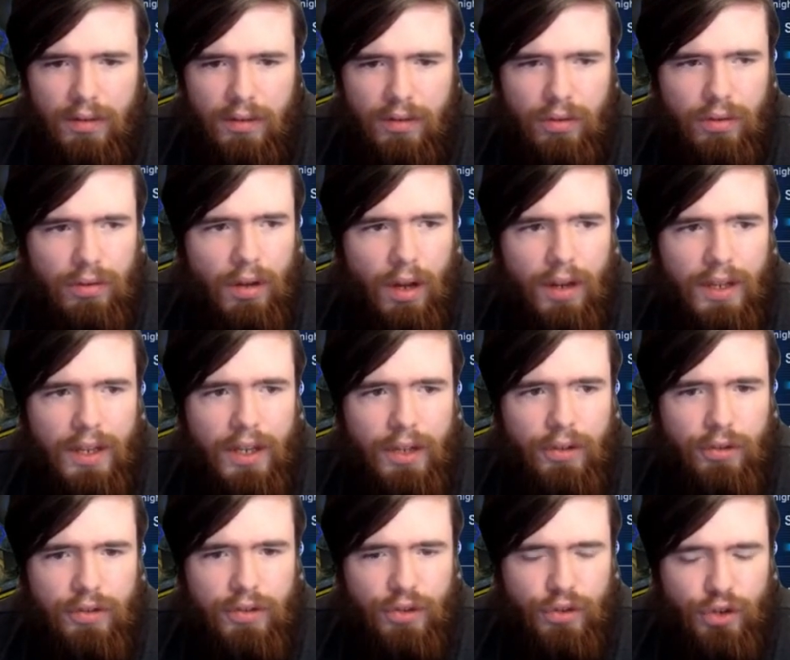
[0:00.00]
So now he can
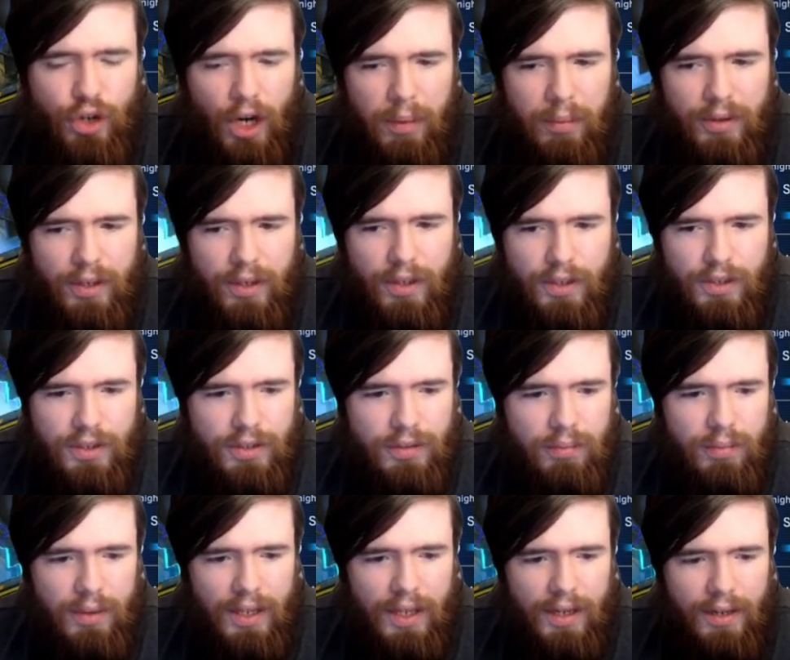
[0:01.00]
use his Dramaturge,
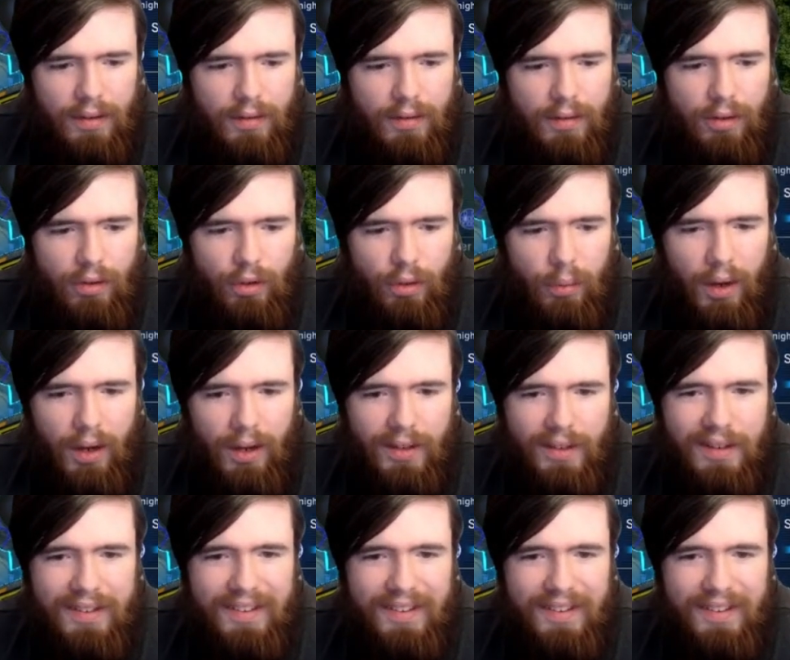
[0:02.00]
but like, to do what?